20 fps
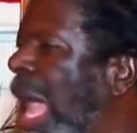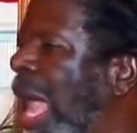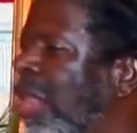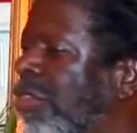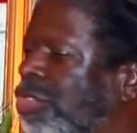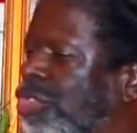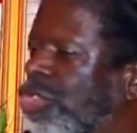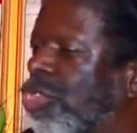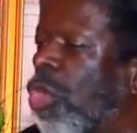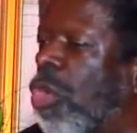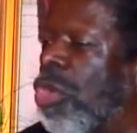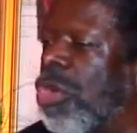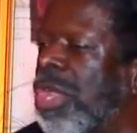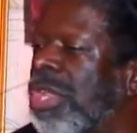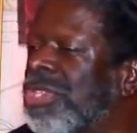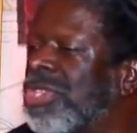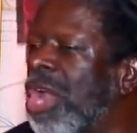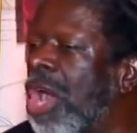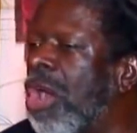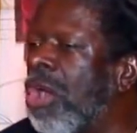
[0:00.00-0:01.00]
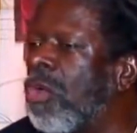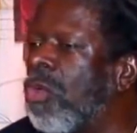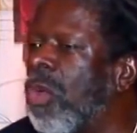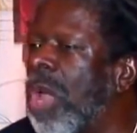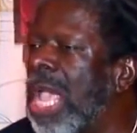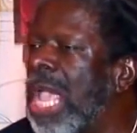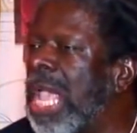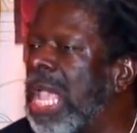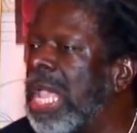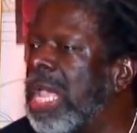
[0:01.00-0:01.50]
And stories are a
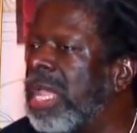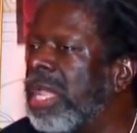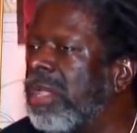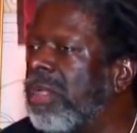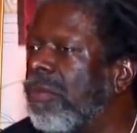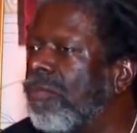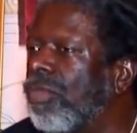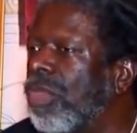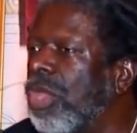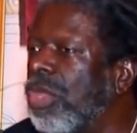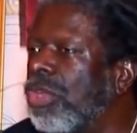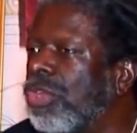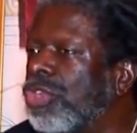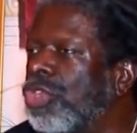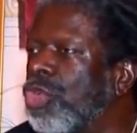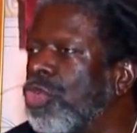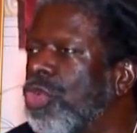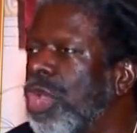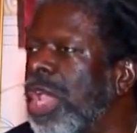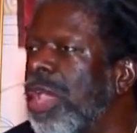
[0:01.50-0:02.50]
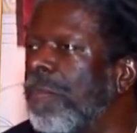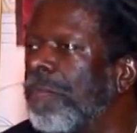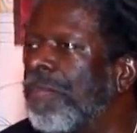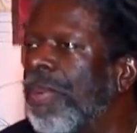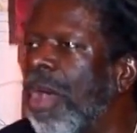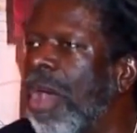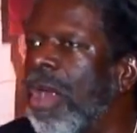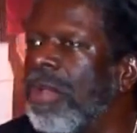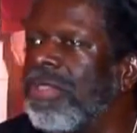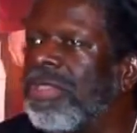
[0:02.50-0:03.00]
way to
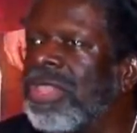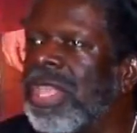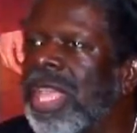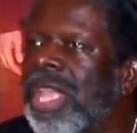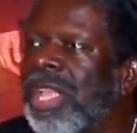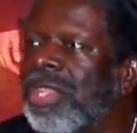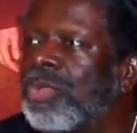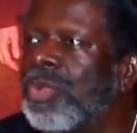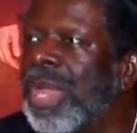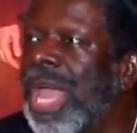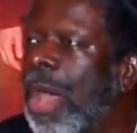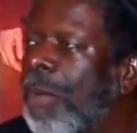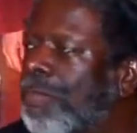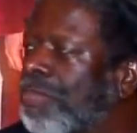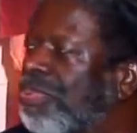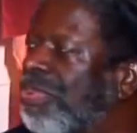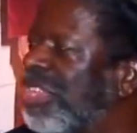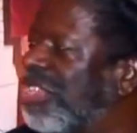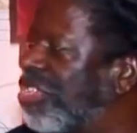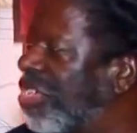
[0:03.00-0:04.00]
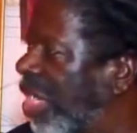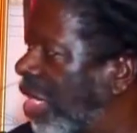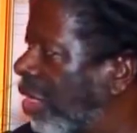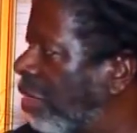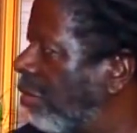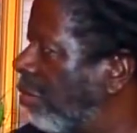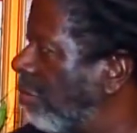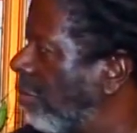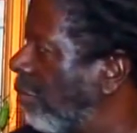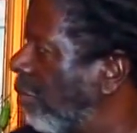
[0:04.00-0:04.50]
impart things without preaching.
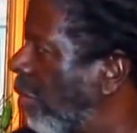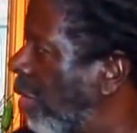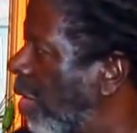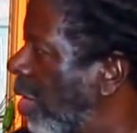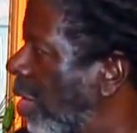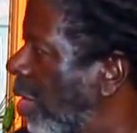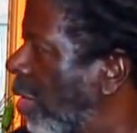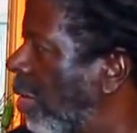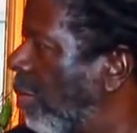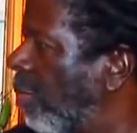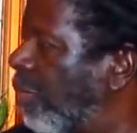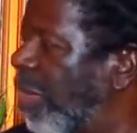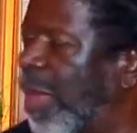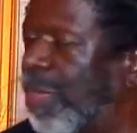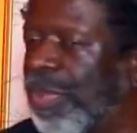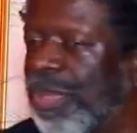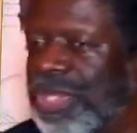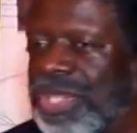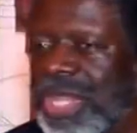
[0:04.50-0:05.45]
People